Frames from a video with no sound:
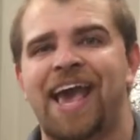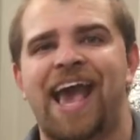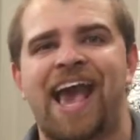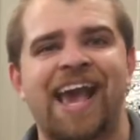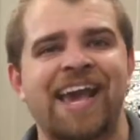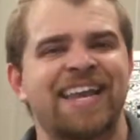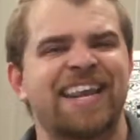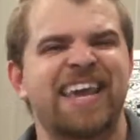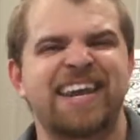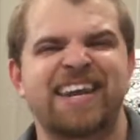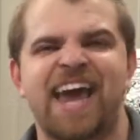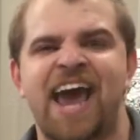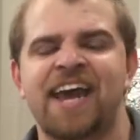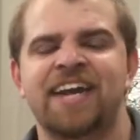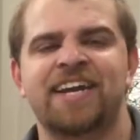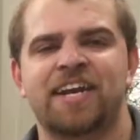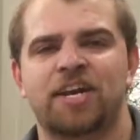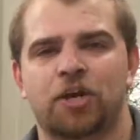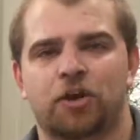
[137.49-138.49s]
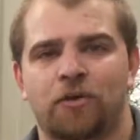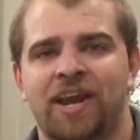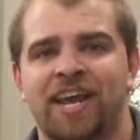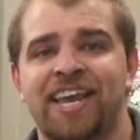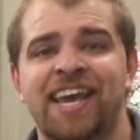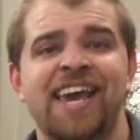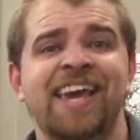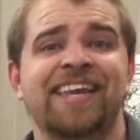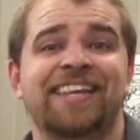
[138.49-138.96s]
80, 90 degree
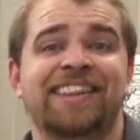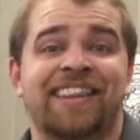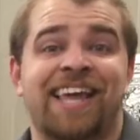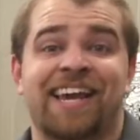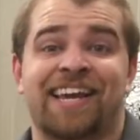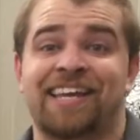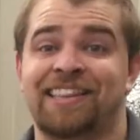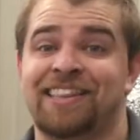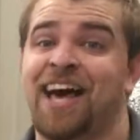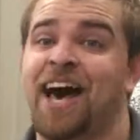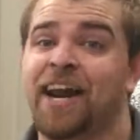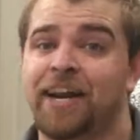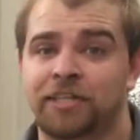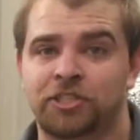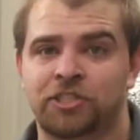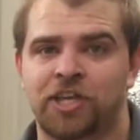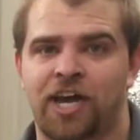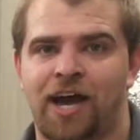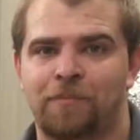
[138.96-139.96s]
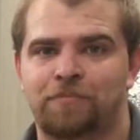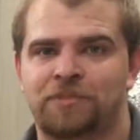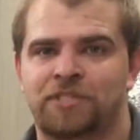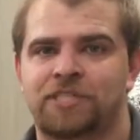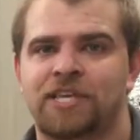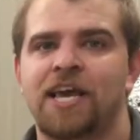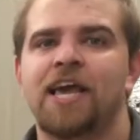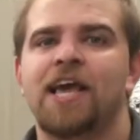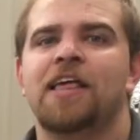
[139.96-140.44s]
heat like a lot of shops,